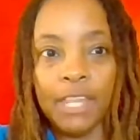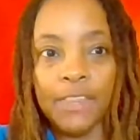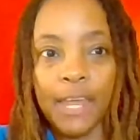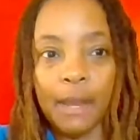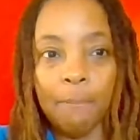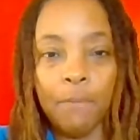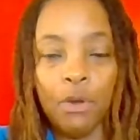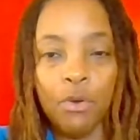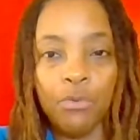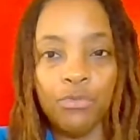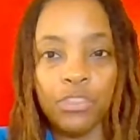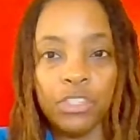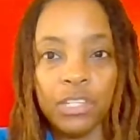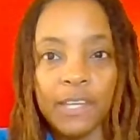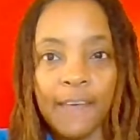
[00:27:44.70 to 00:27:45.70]
And then it
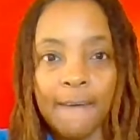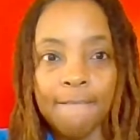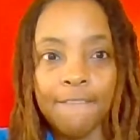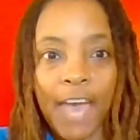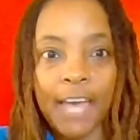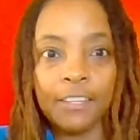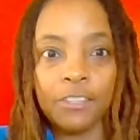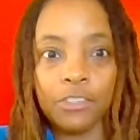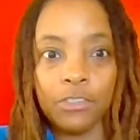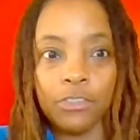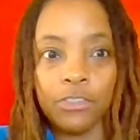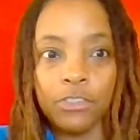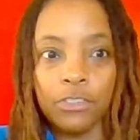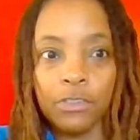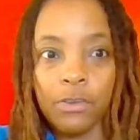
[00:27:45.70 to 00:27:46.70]
moves faster.
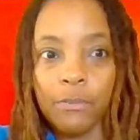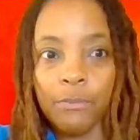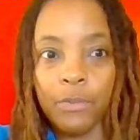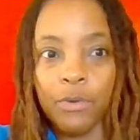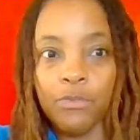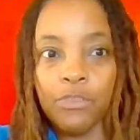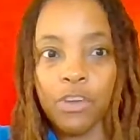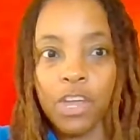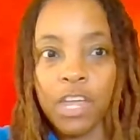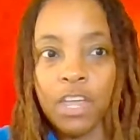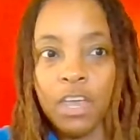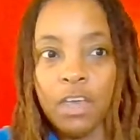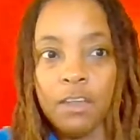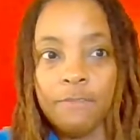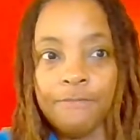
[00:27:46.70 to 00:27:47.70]
Move your
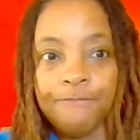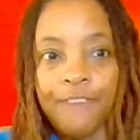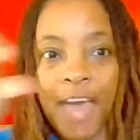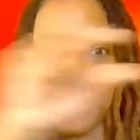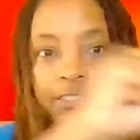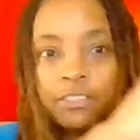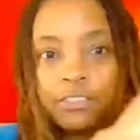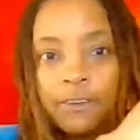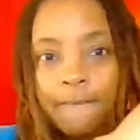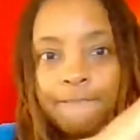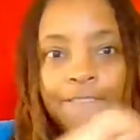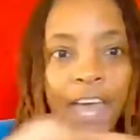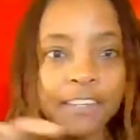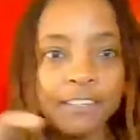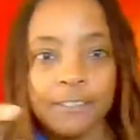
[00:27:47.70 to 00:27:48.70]
hand faster,
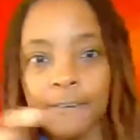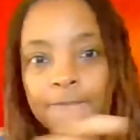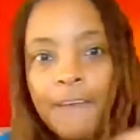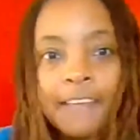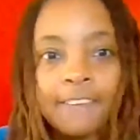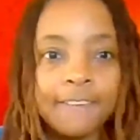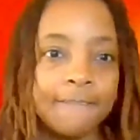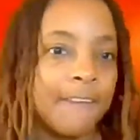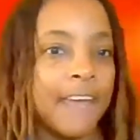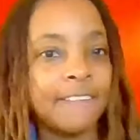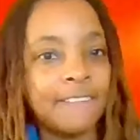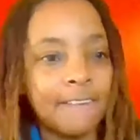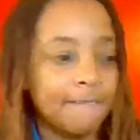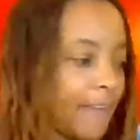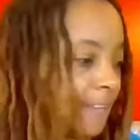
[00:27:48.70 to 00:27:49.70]
faster, faster,
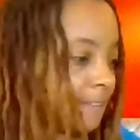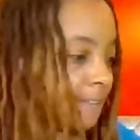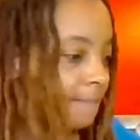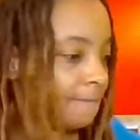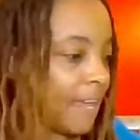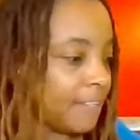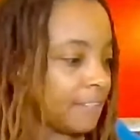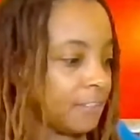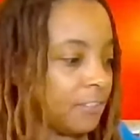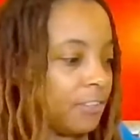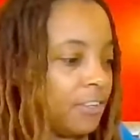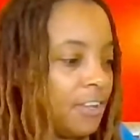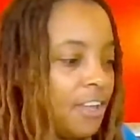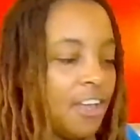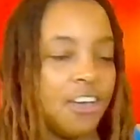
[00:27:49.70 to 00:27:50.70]
faster, faster, faster
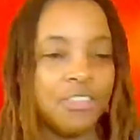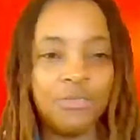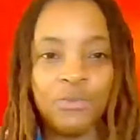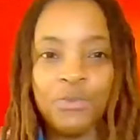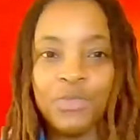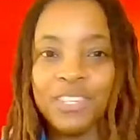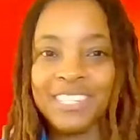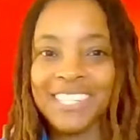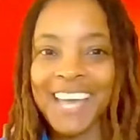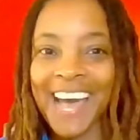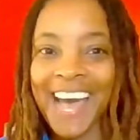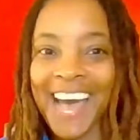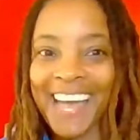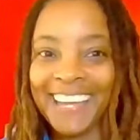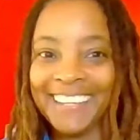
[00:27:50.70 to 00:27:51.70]
through the
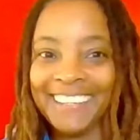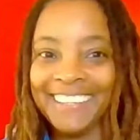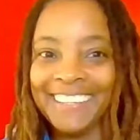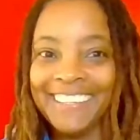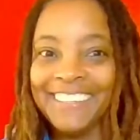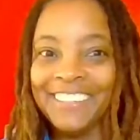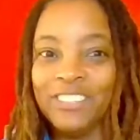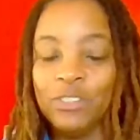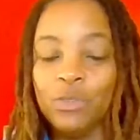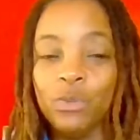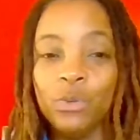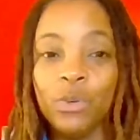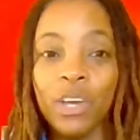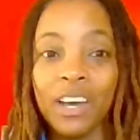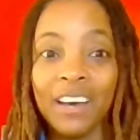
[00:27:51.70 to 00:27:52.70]
sky.
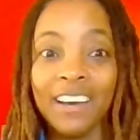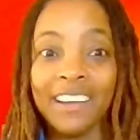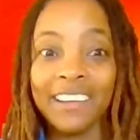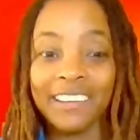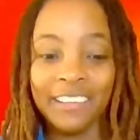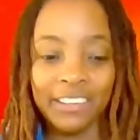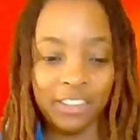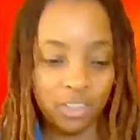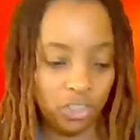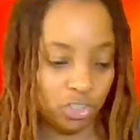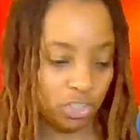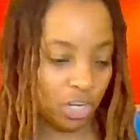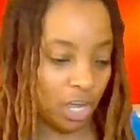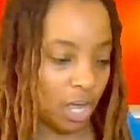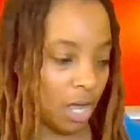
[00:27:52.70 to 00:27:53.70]
You got it. Good
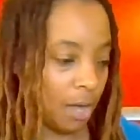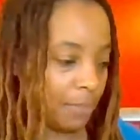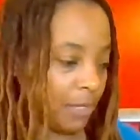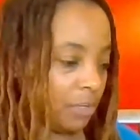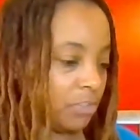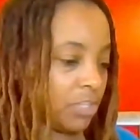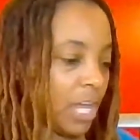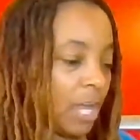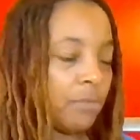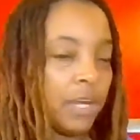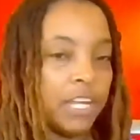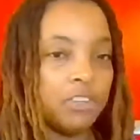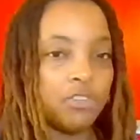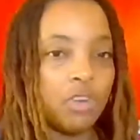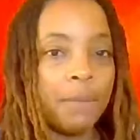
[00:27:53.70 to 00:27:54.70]
job. Here's that
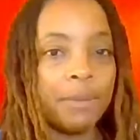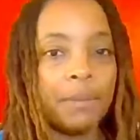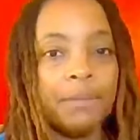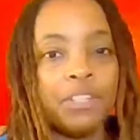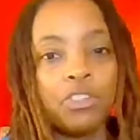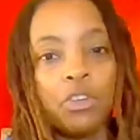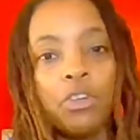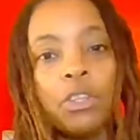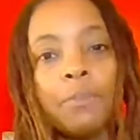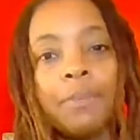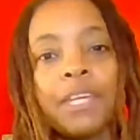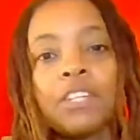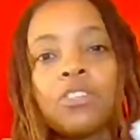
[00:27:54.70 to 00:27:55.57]
raindrop. Let me show you the